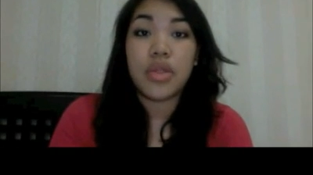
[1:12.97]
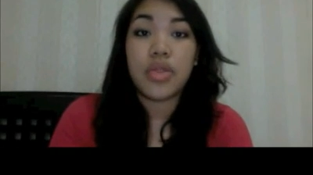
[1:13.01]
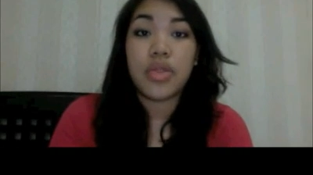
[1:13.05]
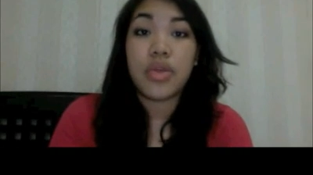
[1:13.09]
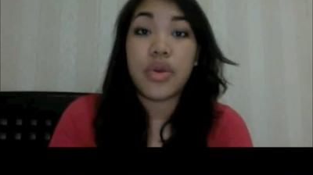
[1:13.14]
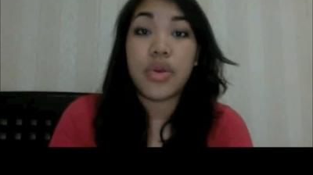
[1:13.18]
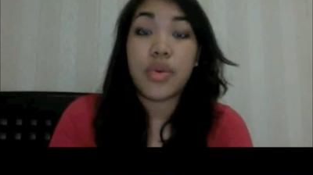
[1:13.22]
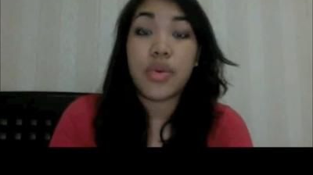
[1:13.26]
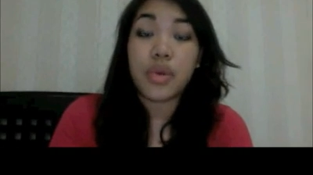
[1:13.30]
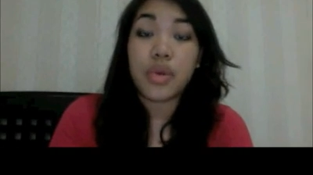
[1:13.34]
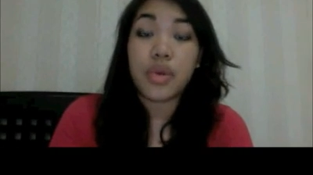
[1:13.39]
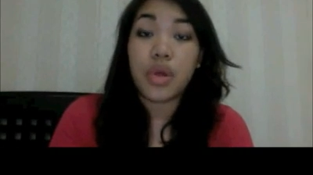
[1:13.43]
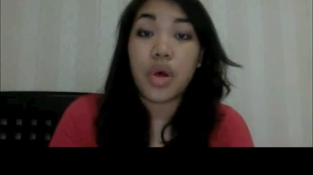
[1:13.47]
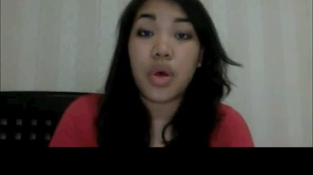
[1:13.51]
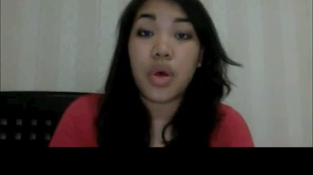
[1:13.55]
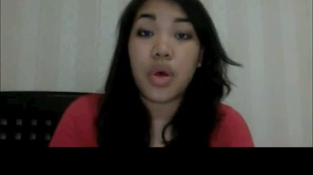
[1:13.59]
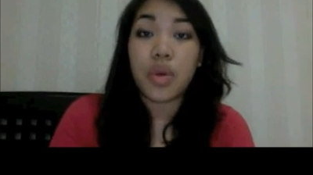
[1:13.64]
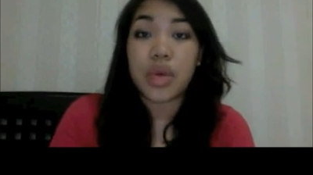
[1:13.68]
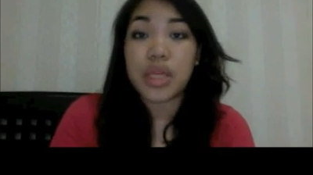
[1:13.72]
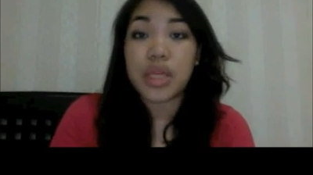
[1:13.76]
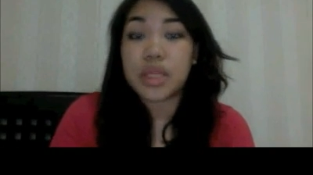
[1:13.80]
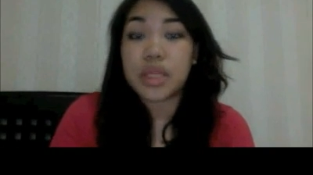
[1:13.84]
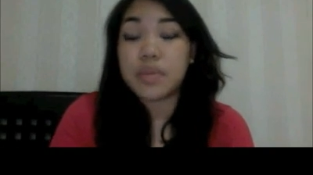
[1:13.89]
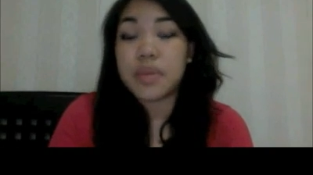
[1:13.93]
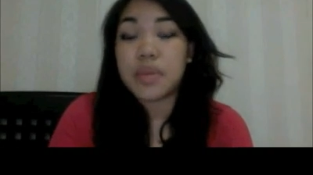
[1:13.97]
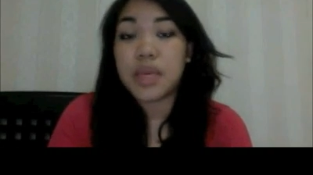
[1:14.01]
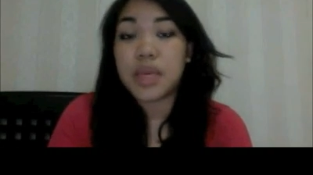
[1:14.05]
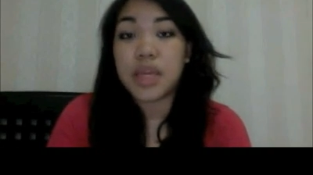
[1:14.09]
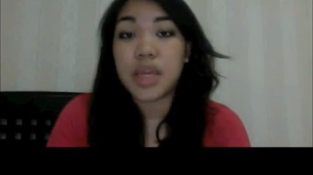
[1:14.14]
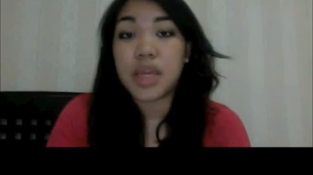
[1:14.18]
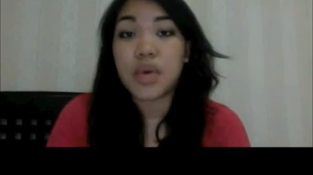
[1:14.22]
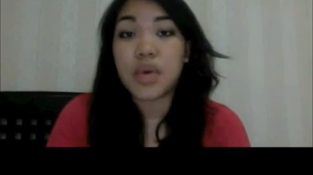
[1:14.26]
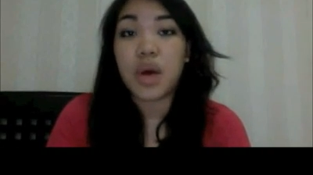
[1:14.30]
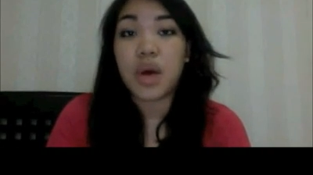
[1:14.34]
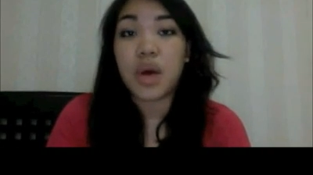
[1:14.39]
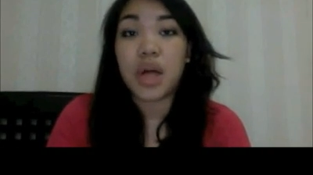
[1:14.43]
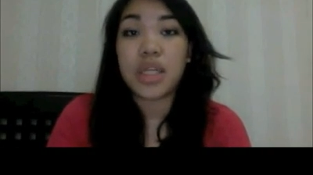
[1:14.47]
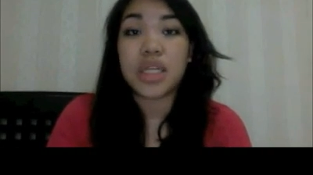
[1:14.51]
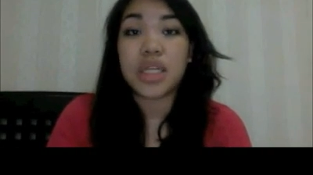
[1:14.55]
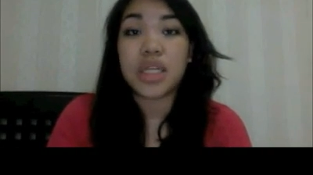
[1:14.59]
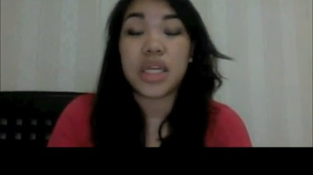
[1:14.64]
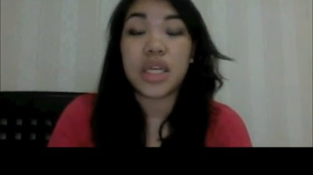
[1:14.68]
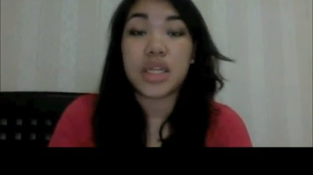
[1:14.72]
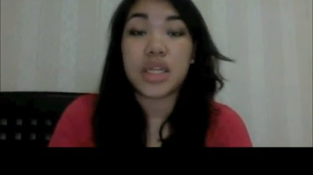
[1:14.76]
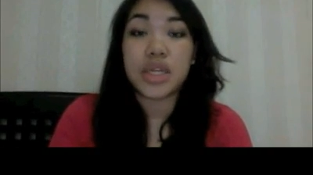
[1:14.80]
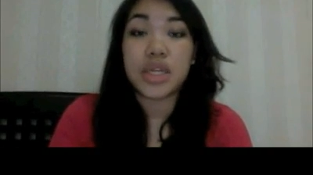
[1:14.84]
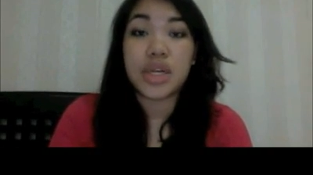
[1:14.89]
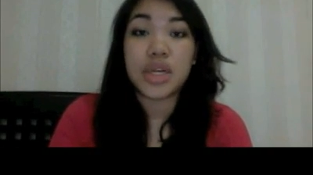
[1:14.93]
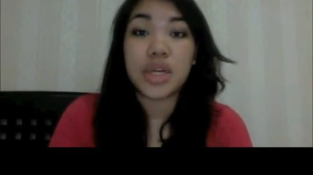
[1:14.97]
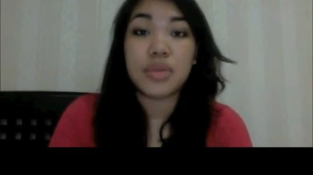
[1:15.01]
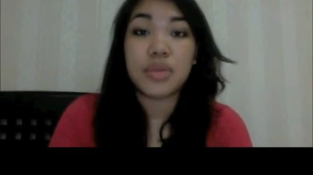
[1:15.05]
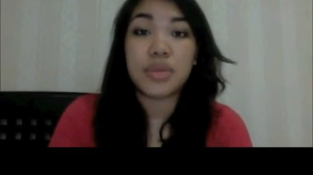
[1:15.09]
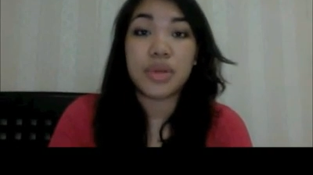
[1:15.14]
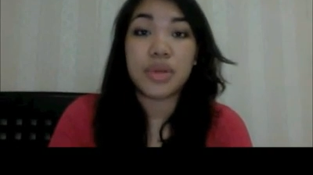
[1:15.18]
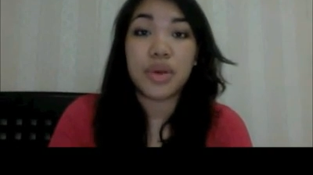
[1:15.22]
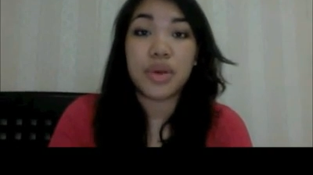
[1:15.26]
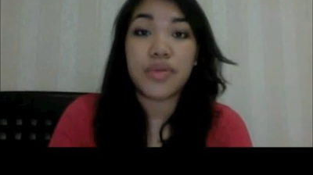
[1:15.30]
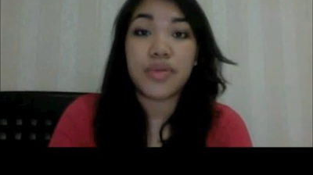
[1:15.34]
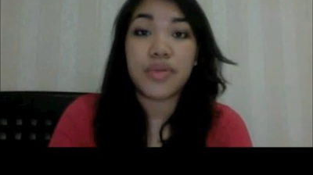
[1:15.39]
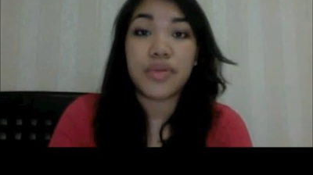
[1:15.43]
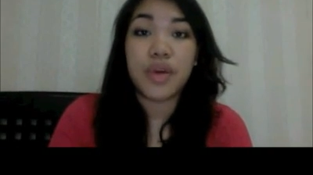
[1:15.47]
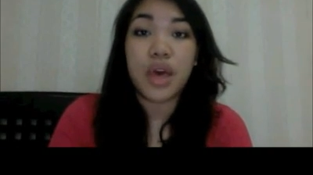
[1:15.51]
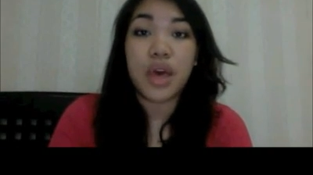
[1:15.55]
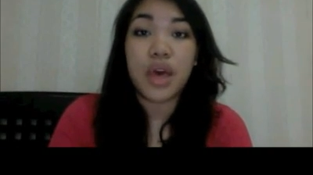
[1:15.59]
There will always be inequality in terms of